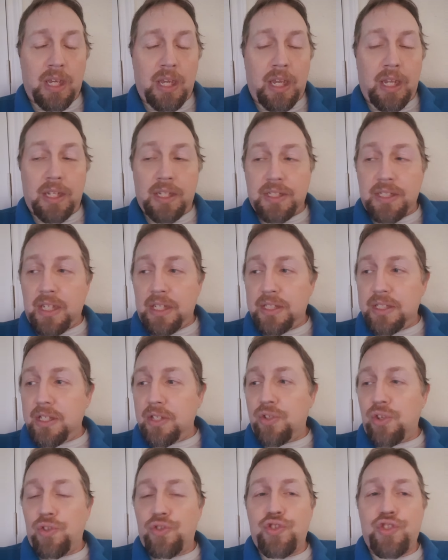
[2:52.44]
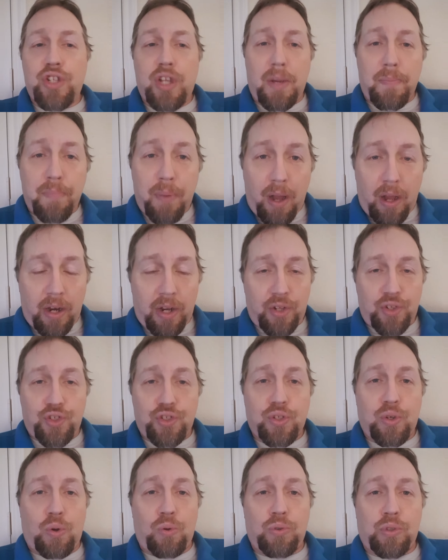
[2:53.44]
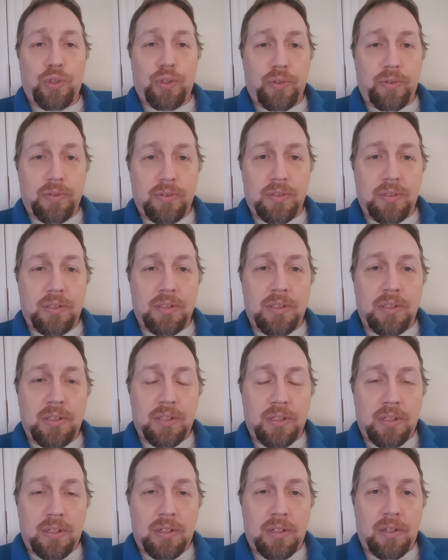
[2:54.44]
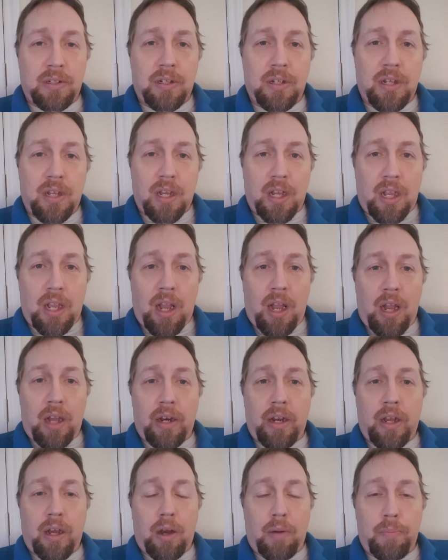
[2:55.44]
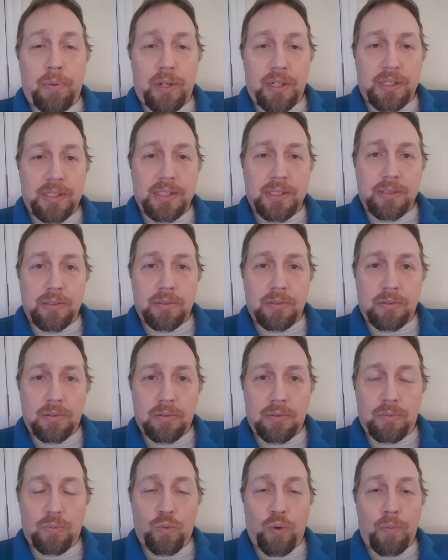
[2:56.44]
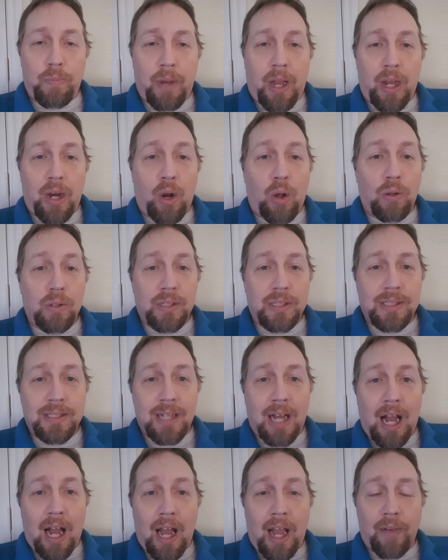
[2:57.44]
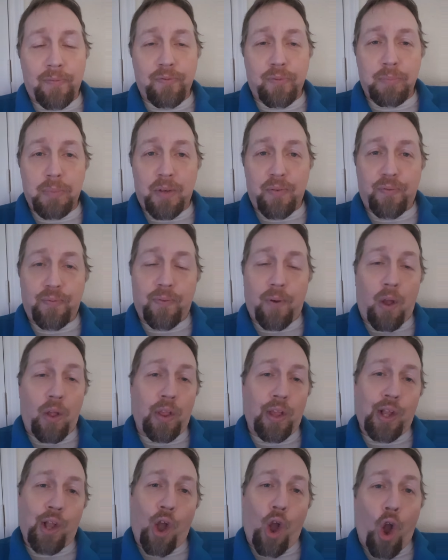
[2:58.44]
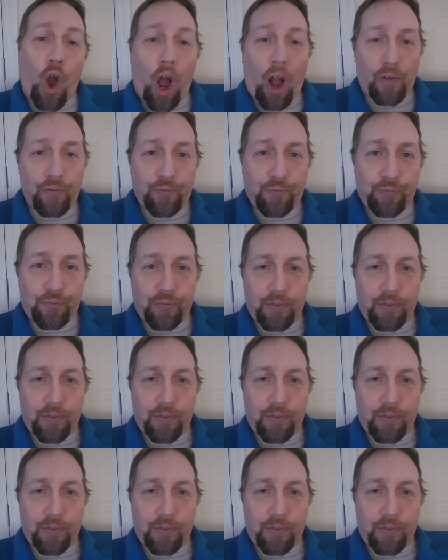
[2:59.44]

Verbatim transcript: And he's got such a chip on his shoulder. God help us. We might all die from it falling off.